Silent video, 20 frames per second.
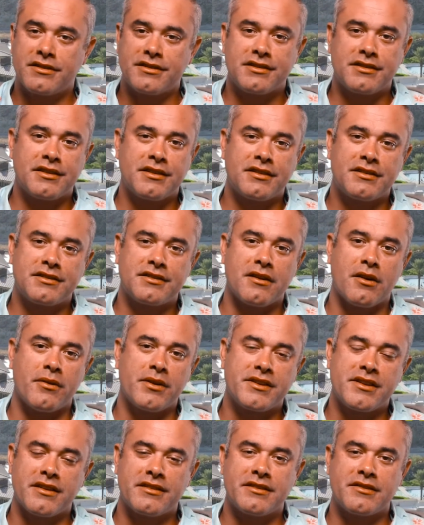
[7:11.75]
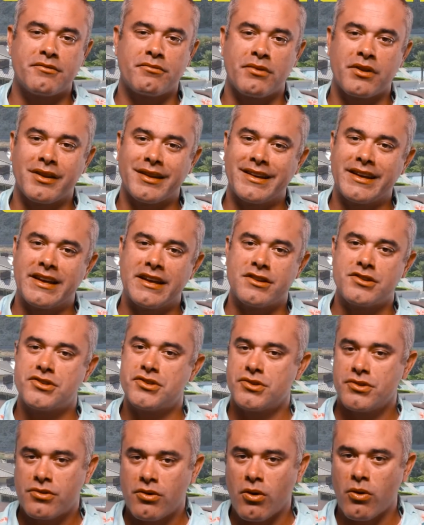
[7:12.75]
So it doesn't really get
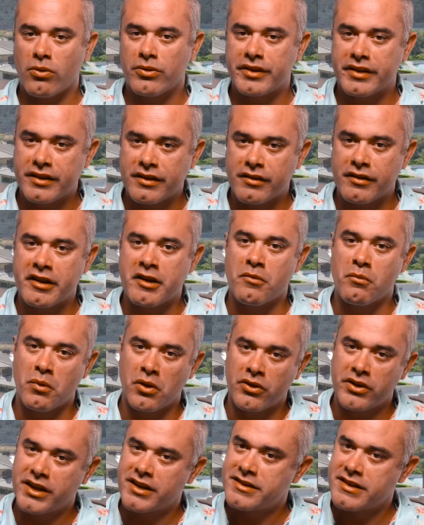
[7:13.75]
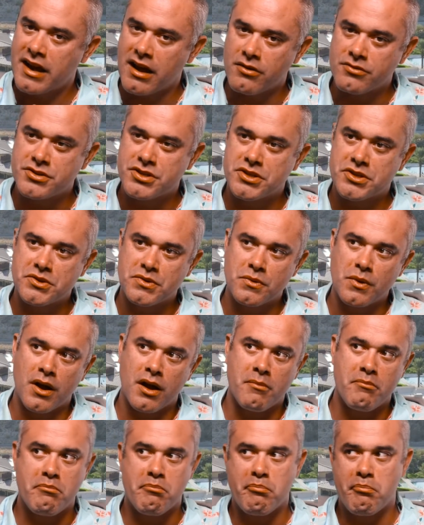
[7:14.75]
too cold here. It will get down
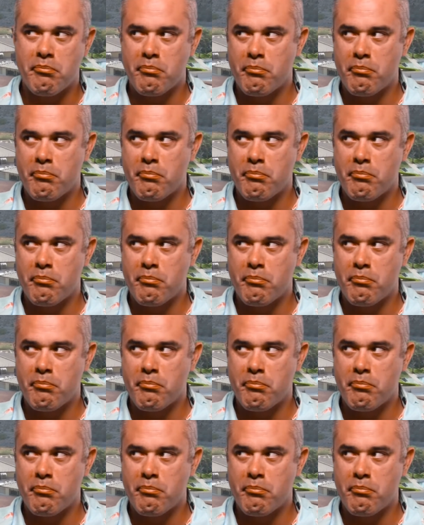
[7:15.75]
to